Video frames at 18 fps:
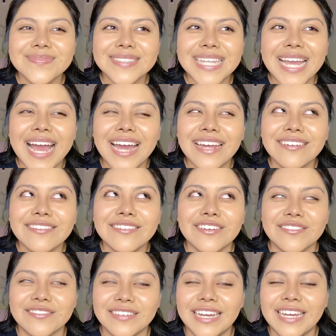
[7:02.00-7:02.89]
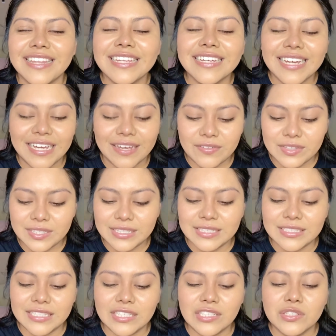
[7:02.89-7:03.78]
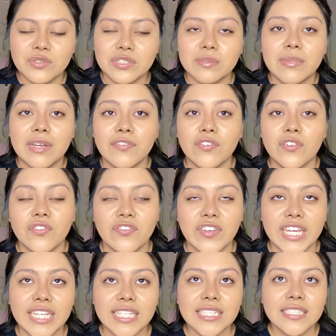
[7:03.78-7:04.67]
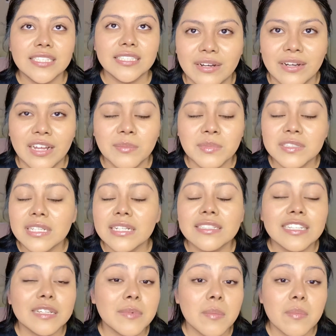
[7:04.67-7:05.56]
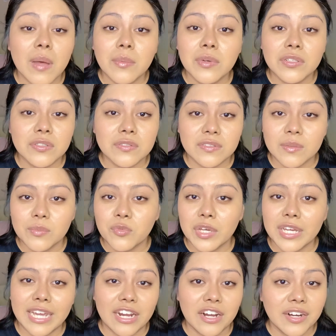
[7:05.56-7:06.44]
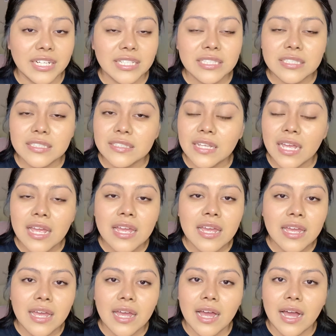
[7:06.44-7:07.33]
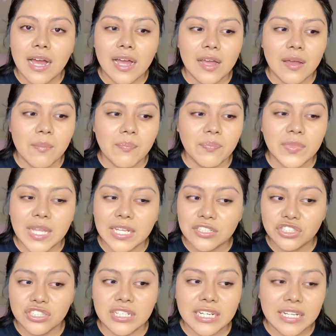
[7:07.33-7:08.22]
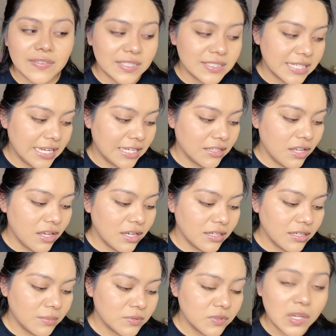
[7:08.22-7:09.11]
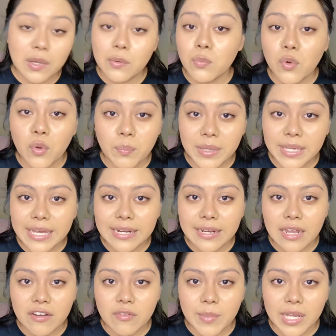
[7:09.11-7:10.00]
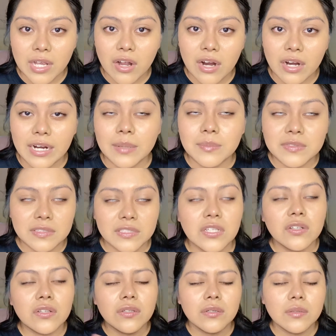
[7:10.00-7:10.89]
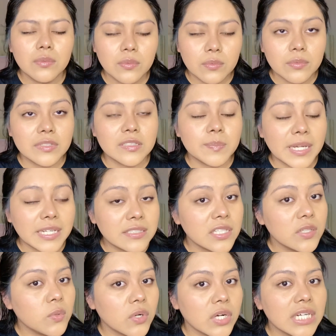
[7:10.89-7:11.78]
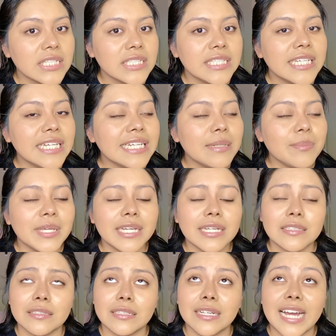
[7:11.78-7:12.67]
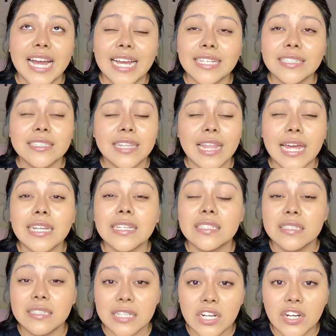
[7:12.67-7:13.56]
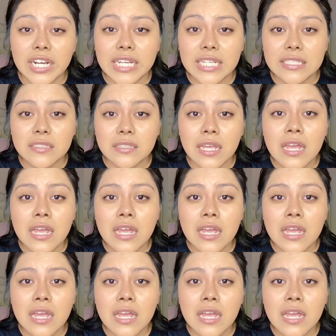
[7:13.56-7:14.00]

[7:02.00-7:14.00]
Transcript: I don't know. I think I have to continue doing my full face. I'm just gonna take my mom to do some quick errands. That shouldn't even take long, so I won't be getting out of my car. I'm still respecting quarantine because, you guys, that is serious.